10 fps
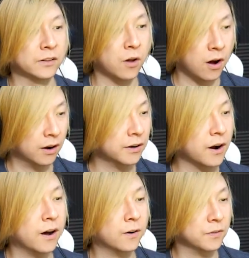Long
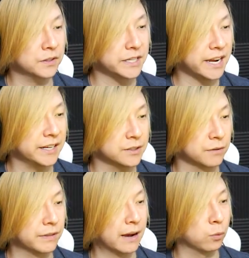gone are the days
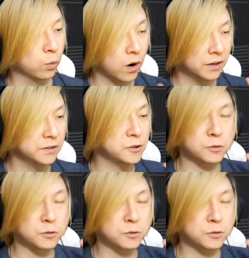of that one